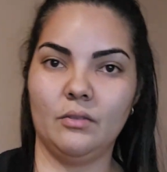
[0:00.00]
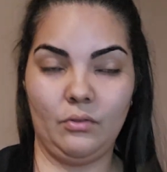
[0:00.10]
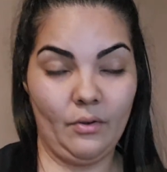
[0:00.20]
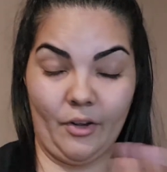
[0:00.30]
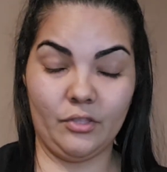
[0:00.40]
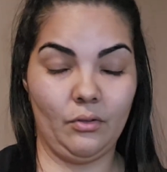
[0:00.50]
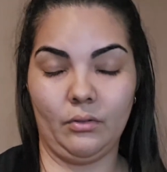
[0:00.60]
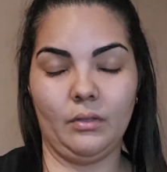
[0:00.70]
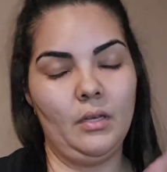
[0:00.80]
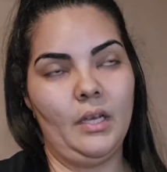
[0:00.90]

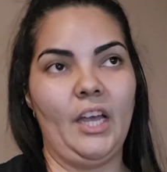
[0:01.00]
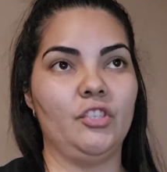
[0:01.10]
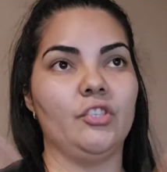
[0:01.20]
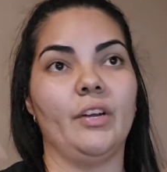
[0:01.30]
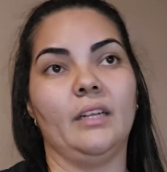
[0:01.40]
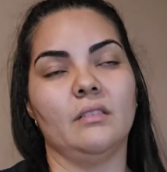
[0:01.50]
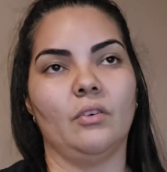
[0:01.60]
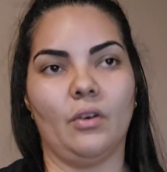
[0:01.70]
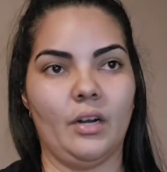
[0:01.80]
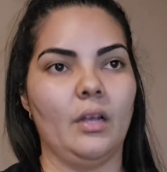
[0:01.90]
universal insurance,
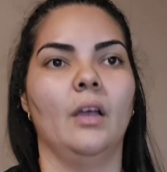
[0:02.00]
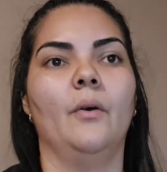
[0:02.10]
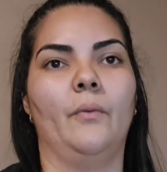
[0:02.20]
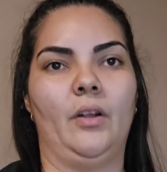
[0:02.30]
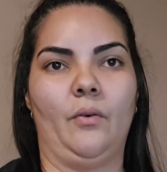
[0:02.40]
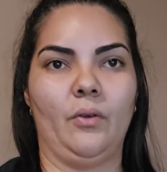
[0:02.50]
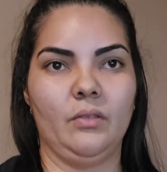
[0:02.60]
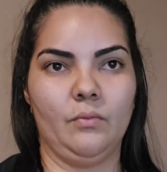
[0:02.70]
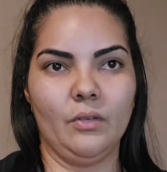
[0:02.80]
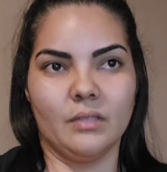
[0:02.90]
or
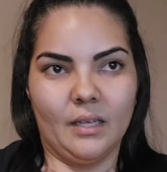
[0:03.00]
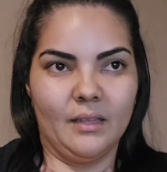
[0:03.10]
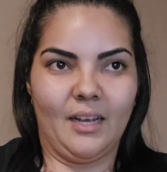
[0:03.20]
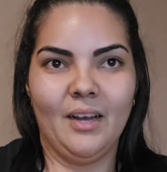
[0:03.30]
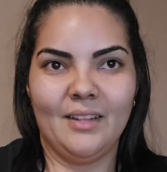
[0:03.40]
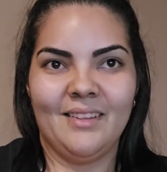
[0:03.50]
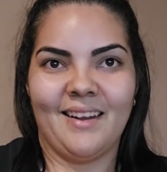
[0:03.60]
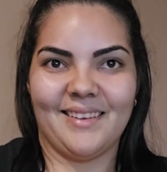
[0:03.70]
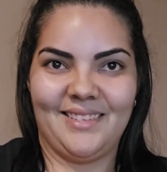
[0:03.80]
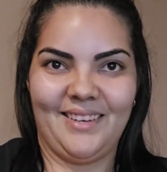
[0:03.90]
we'll see in the
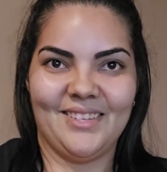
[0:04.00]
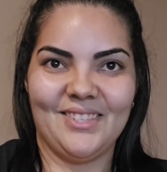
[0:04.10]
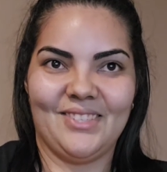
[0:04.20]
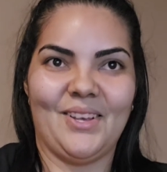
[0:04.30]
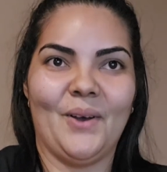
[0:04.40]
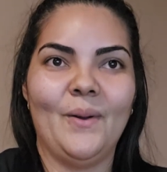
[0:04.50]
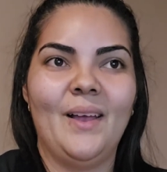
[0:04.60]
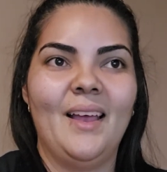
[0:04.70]
next years or so.